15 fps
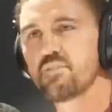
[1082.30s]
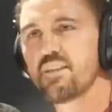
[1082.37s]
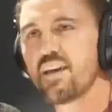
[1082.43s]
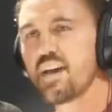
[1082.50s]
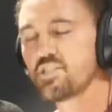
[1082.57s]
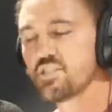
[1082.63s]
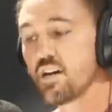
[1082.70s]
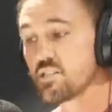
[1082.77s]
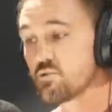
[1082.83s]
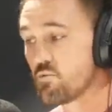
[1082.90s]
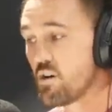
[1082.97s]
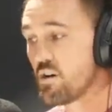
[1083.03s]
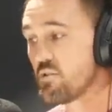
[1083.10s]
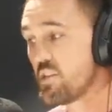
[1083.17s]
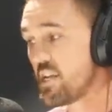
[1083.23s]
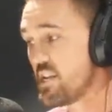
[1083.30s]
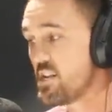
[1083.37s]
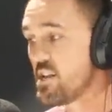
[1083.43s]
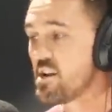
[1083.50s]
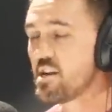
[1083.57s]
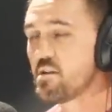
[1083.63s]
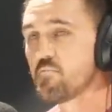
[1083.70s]
HR said, well, then you
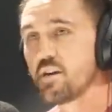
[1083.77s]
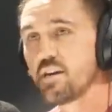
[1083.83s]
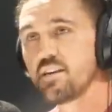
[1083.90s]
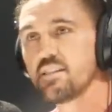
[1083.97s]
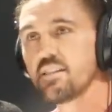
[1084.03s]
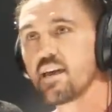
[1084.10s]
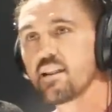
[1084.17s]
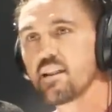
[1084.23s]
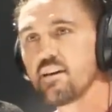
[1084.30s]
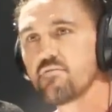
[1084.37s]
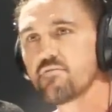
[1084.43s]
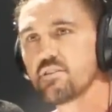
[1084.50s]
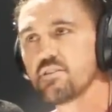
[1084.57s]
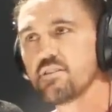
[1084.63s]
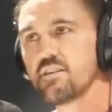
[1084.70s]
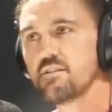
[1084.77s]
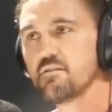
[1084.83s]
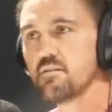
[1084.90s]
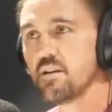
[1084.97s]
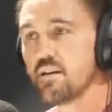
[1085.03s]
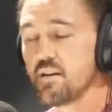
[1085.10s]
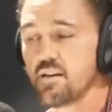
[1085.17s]
don't need me, and they left. And then
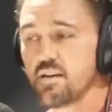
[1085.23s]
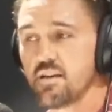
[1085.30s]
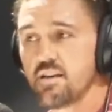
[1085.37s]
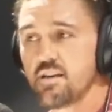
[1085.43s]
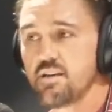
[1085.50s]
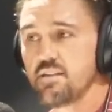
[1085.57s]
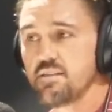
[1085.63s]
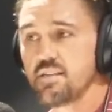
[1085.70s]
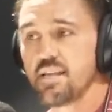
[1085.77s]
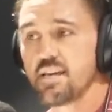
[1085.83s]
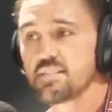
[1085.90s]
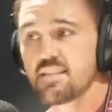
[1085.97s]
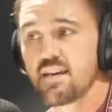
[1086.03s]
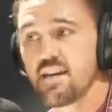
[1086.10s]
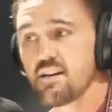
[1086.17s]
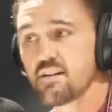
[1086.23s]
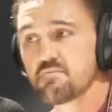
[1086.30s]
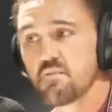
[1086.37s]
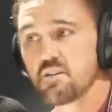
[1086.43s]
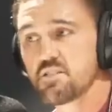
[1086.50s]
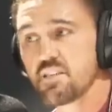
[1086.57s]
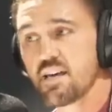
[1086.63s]
the next day, I,
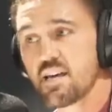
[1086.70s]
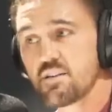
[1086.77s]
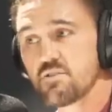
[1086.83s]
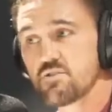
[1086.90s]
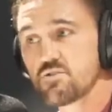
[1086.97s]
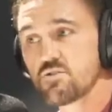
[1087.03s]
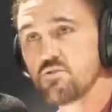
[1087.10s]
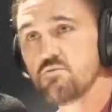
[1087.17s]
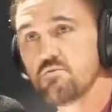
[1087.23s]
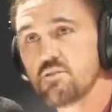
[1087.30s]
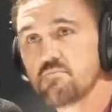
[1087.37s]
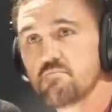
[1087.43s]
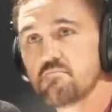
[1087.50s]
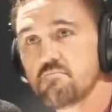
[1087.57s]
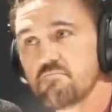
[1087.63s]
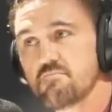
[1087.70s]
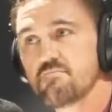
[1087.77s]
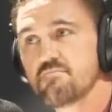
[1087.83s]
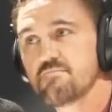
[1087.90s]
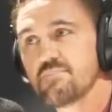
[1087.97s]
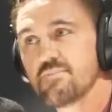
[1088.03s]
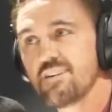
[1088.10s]
I started at the zoo, and
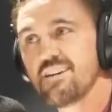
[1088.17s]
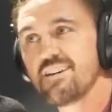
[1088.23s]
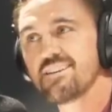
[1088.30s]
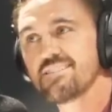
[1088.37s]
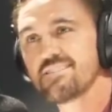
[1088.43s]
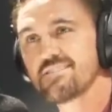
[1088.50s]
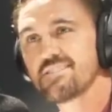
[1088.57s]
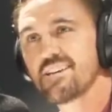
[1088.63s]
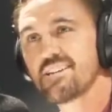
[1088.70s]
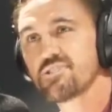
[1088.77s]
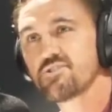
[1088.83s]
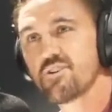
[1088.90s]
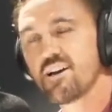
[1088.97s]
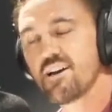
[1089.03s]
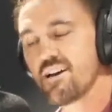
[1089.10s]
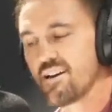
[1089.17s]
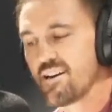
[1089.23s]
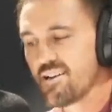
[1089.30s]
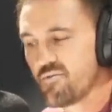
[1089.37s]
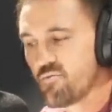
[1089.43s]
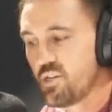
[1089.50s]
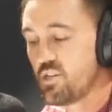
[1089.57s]
yeah, started. Uh,
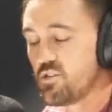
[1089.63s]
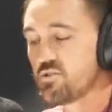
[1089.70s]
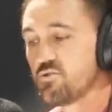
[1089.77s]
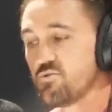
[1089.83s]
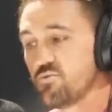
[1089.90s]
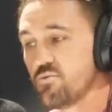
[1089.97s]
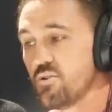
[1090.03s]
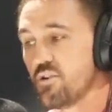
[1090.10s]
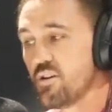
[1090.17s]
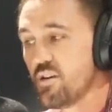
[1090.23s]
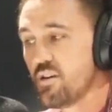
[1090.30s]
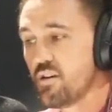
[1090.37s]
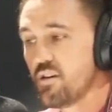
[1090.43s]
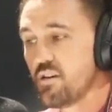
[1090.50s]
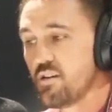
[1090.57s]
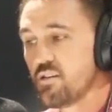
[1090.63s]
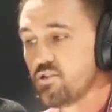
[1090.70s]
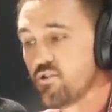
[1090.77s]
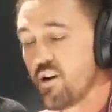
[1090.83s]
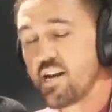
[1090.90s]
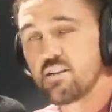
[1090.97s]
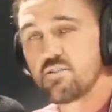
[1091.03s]
we used to
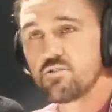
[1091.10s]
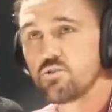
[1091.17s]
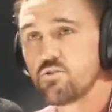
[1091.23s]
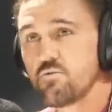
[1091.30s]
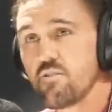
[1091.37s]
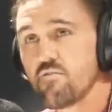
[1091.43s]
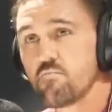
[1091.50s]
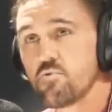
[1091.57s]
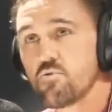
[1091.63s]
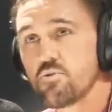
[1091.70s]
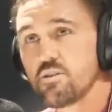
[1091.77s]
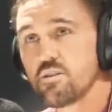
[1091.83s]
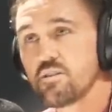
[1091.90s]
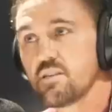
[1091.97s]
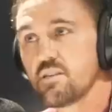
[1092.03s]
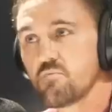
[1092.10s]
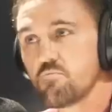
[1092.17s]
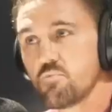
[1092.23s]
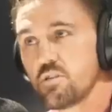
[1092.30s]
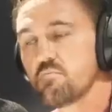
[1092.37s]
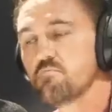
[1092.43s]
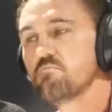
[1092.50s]
train at the zoo every morning, and then
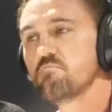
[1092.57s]
we'd